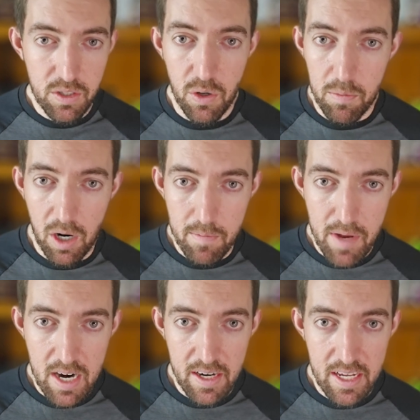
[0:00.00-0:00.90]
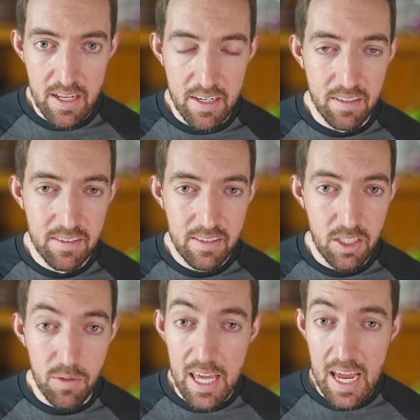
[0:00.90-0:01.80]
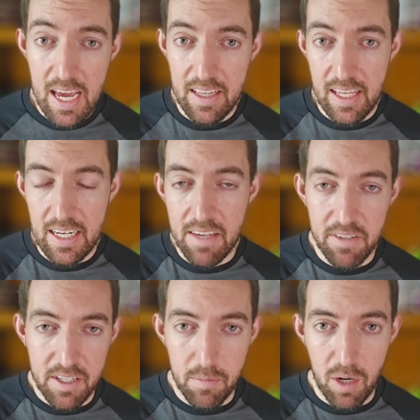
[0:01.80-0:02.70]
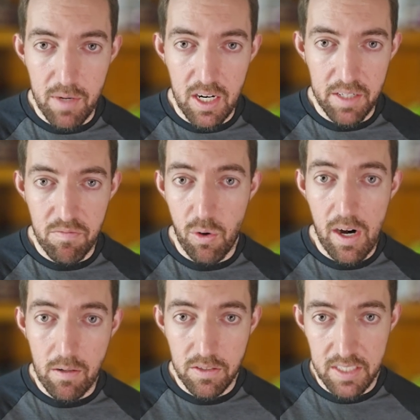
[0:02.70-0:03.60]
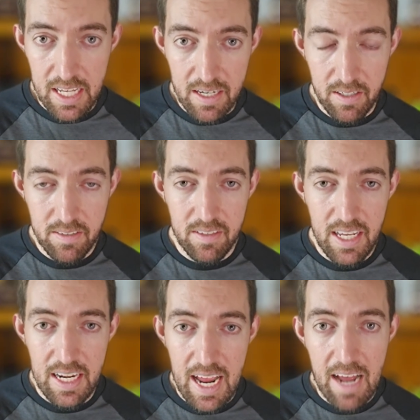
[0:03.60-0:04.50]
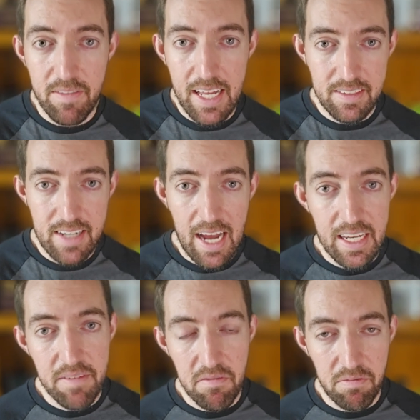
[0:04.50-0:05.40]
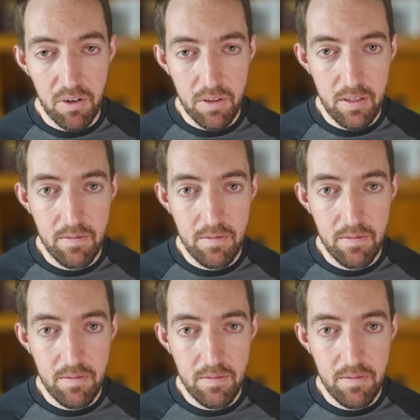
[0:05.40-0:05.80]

your barbarian, you can't then give it to the barbarian 4 hours later and have that stack even further.